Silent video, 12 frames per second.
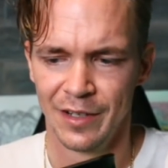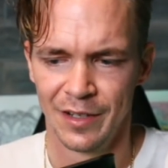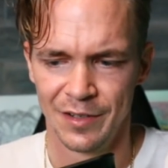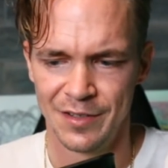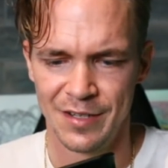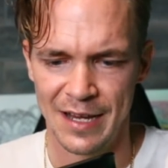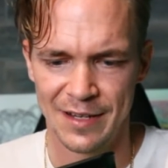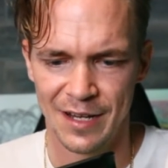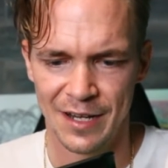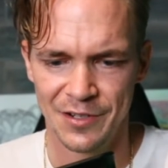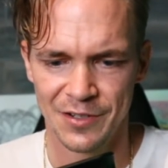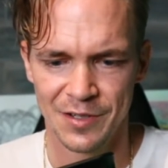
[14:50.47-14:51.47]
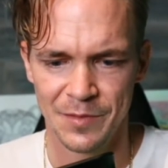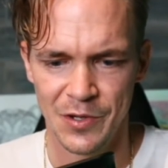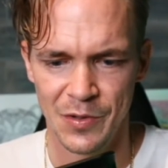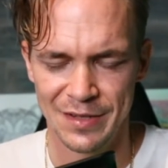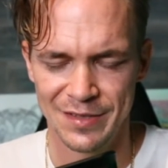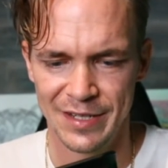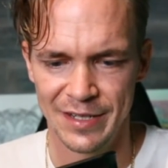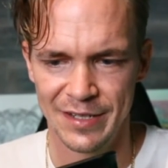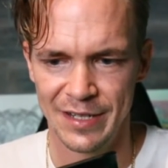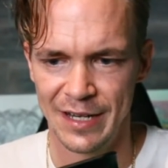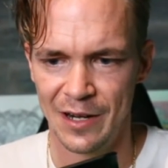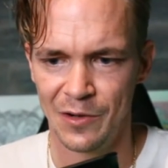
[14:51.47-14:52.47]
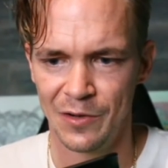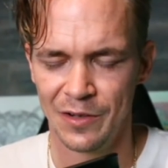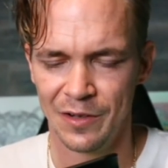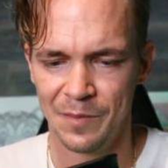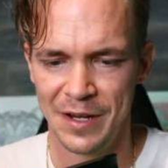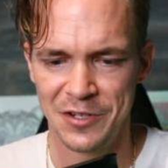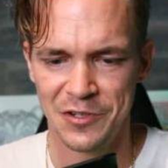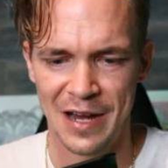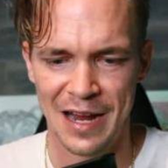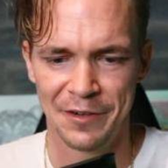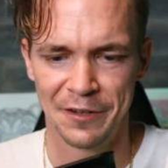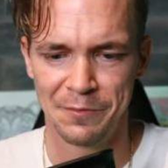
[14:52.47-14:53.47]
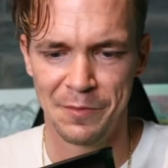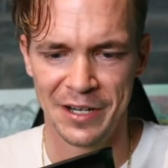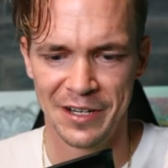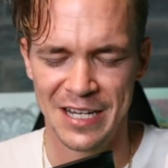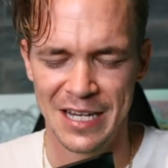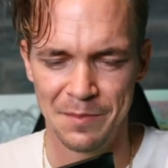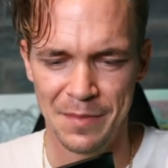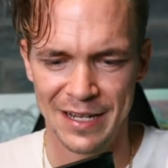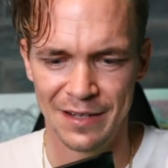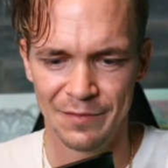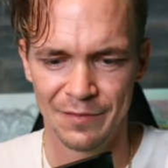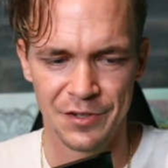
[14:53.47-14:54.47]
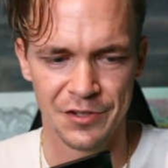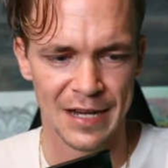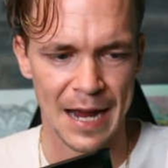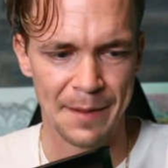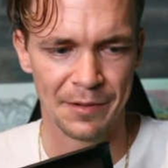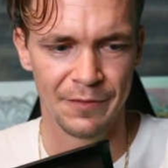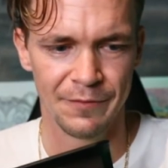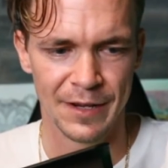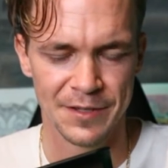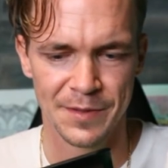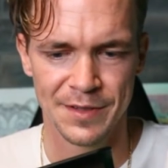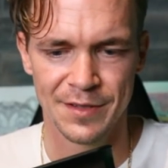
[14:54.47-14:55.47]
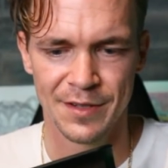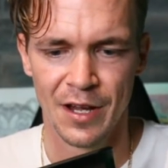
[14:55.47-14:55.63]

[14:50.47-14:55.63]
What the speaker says: I took some USDT out. Make sure I have enough money to keep making venture capital investments.